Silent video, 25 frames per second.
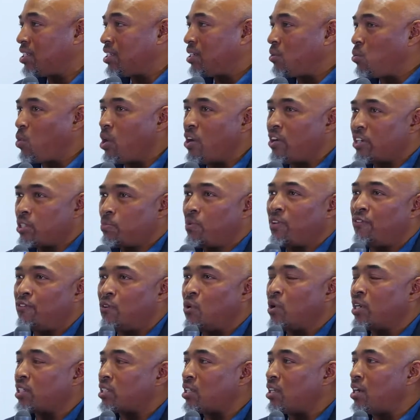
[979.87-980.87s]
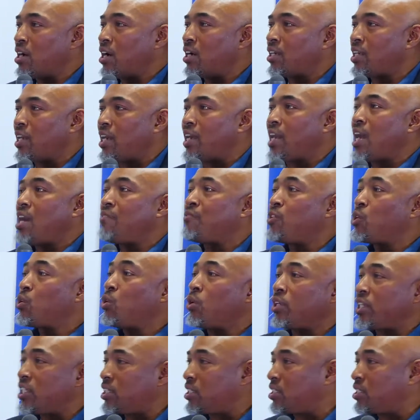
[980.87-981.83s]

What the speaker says: Whereas before it's like, okay, have you got this